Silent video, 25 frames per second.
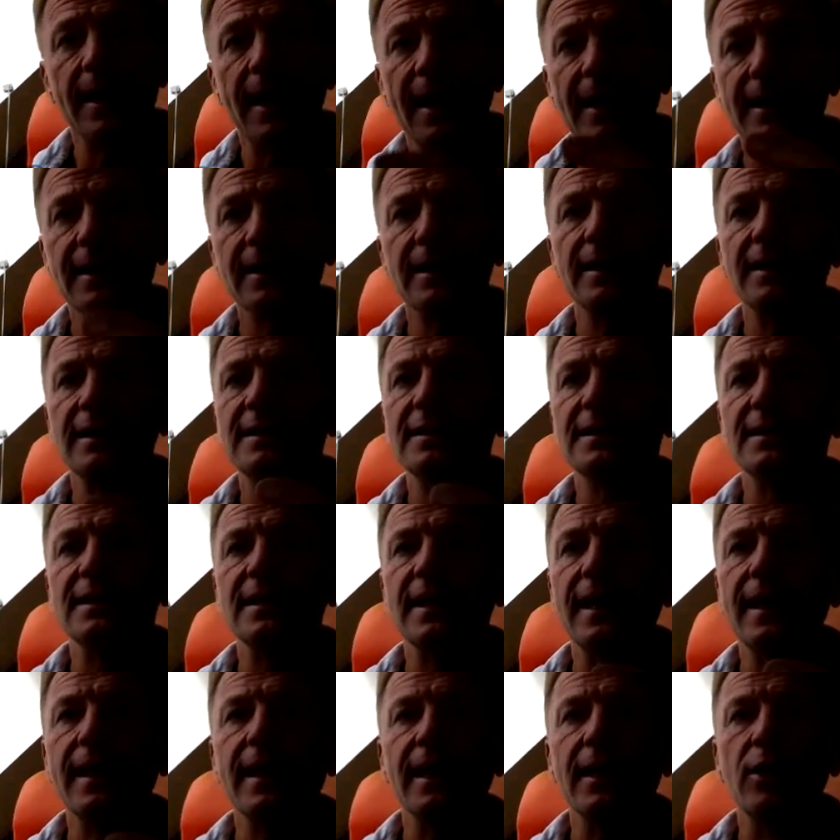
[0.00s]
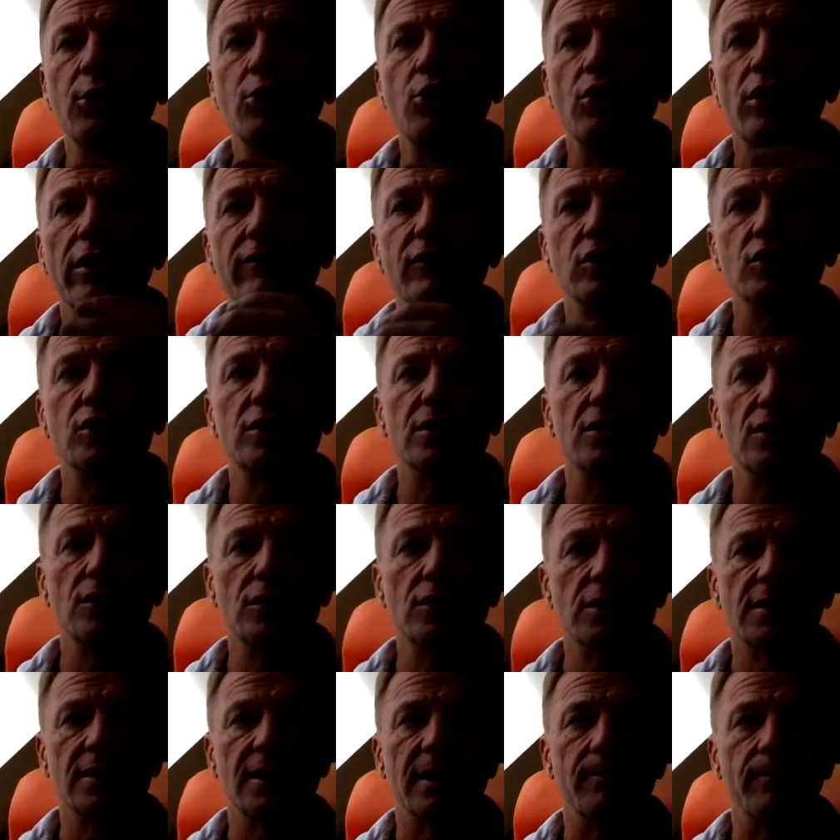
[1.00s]
Gartner is saying a nervous
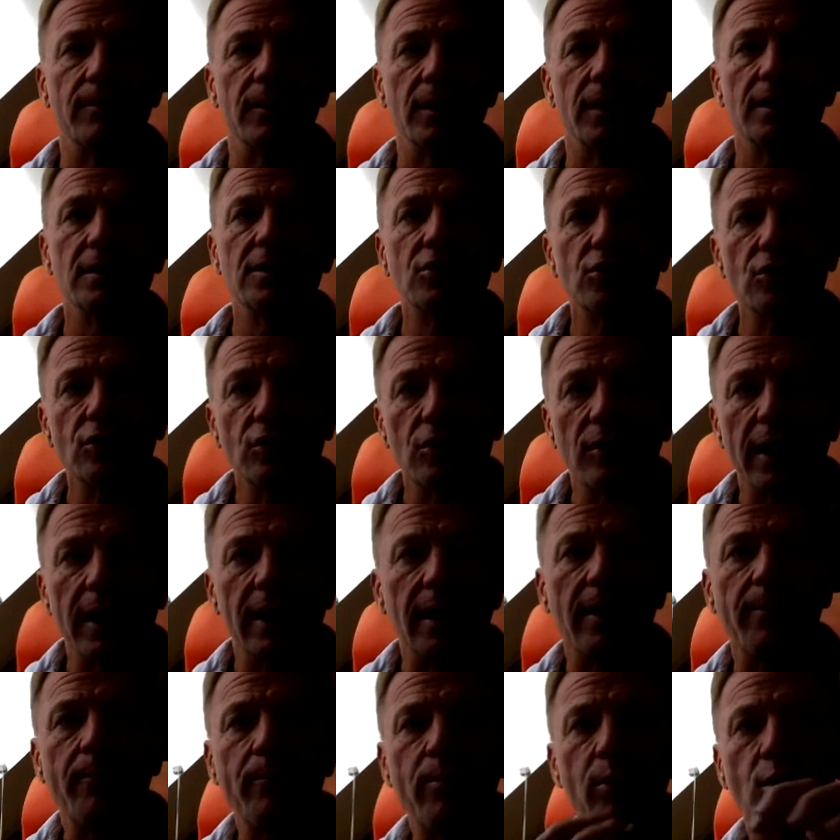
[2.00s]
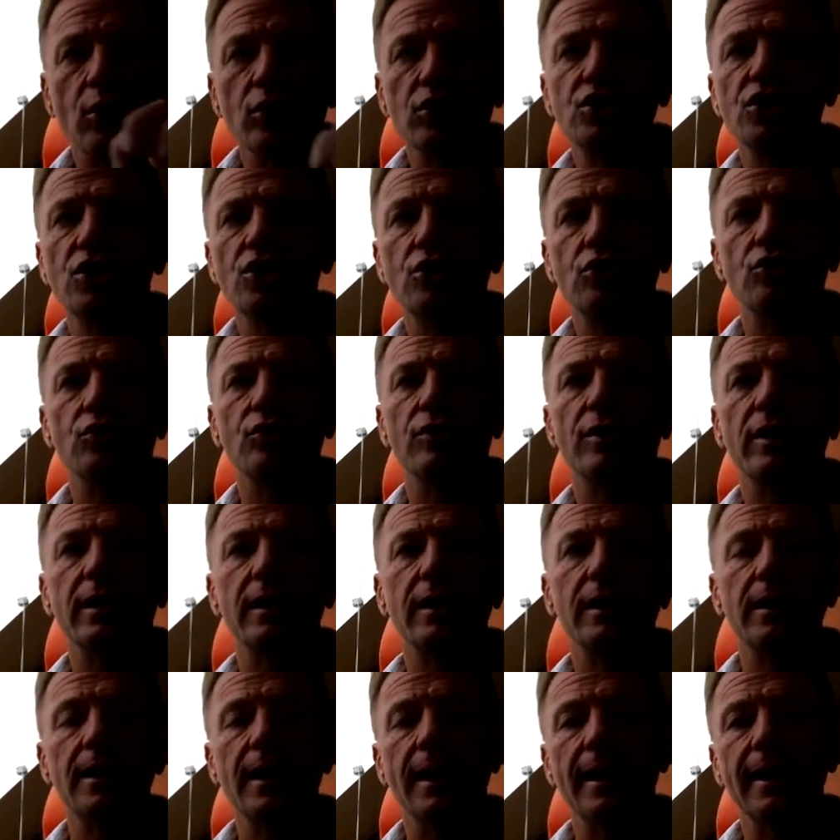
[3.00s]
system. Yeah, so a
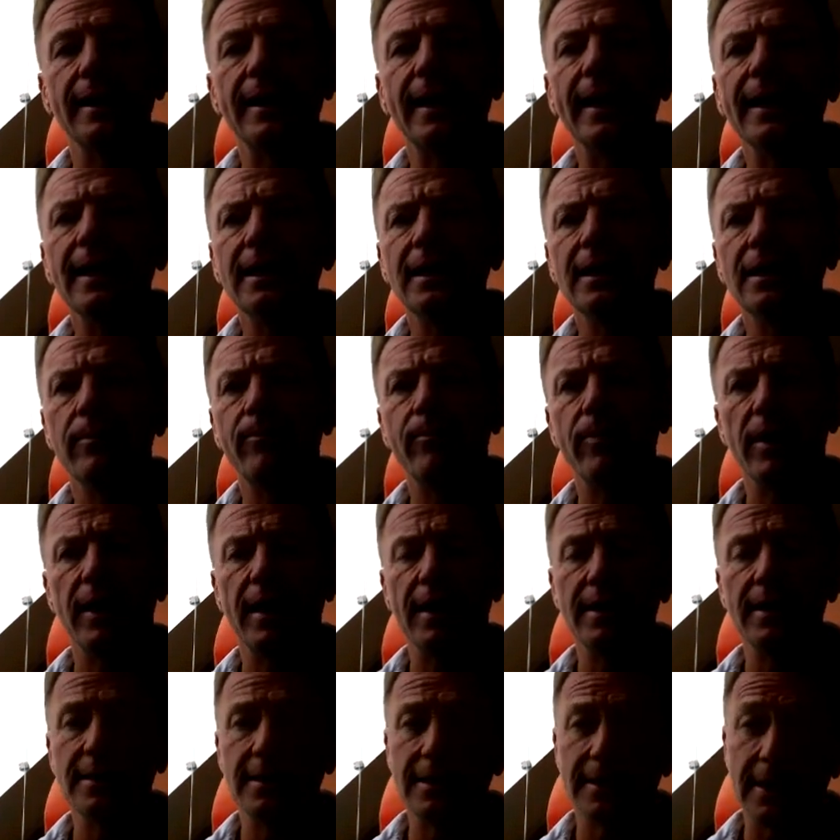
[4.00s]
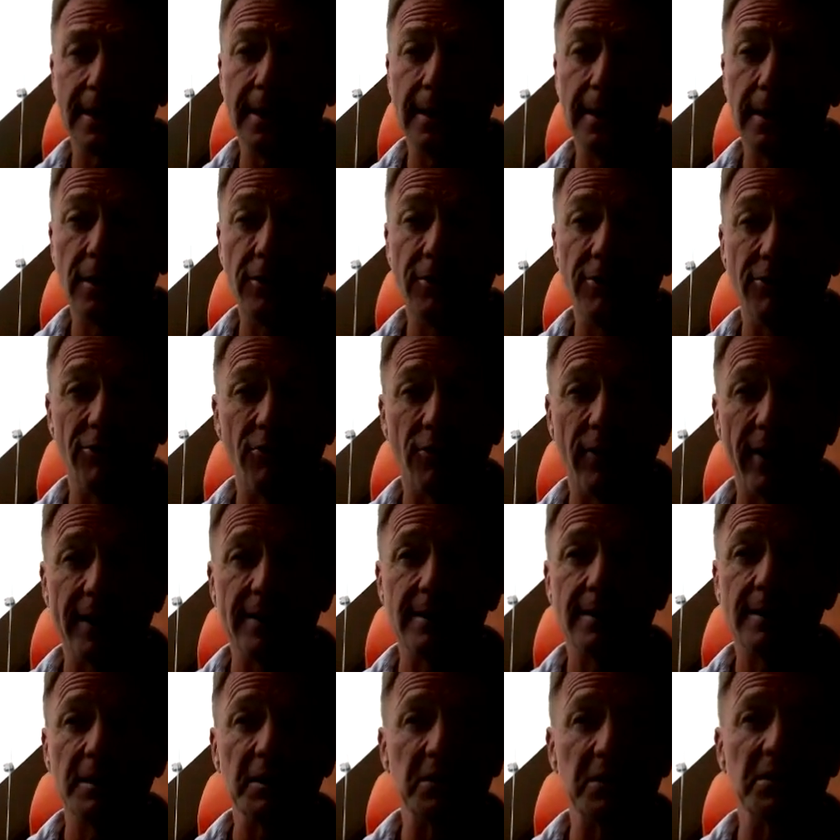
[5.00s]
repository, an enterprise data in
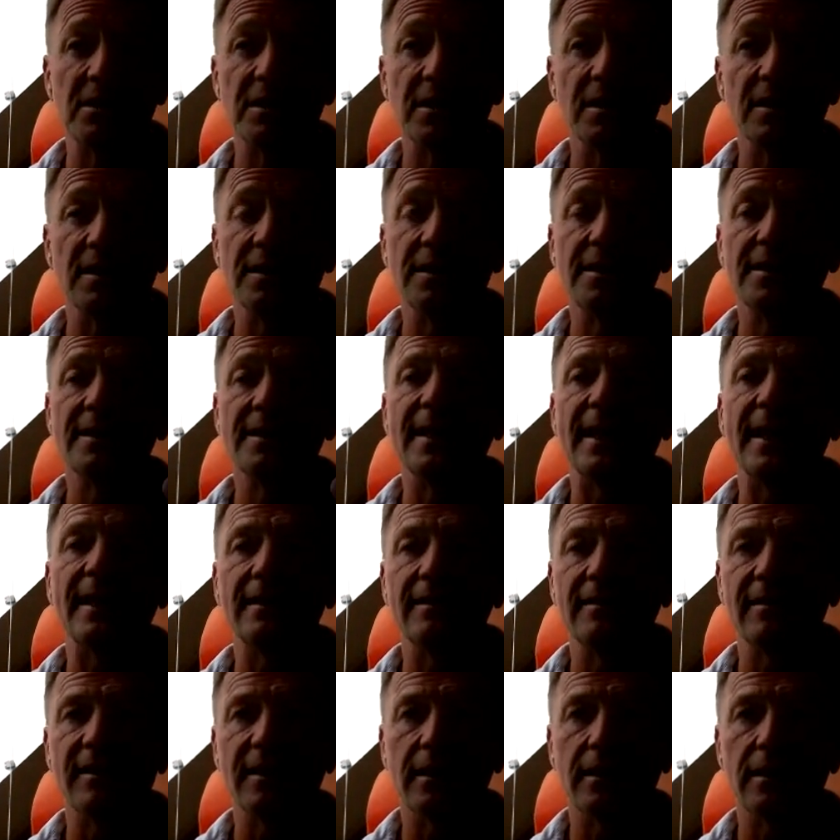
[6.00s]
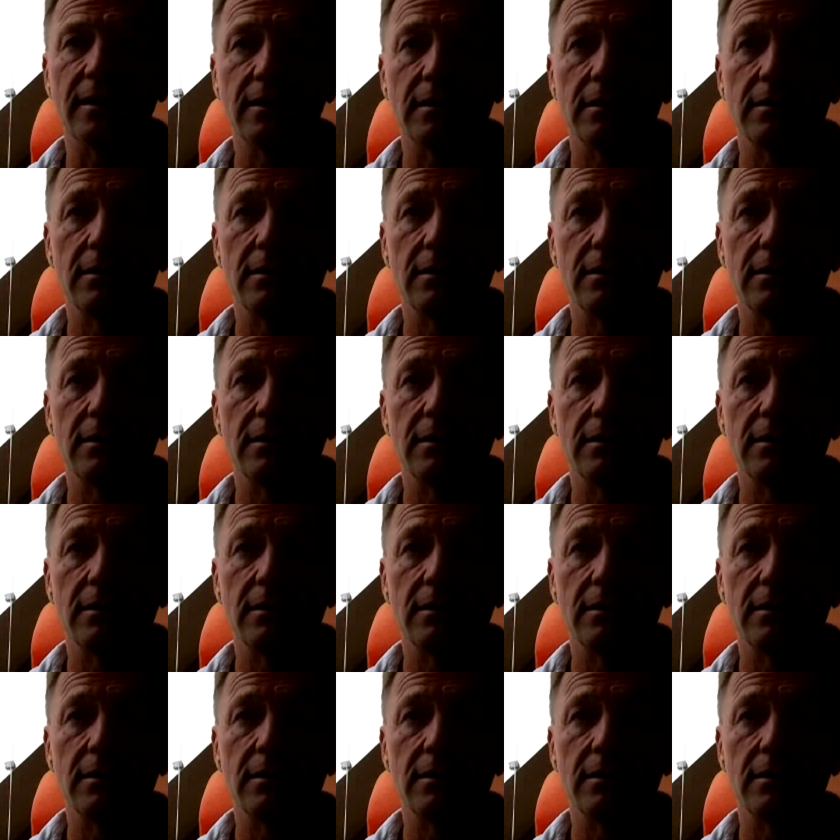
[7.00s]
REST is, is static.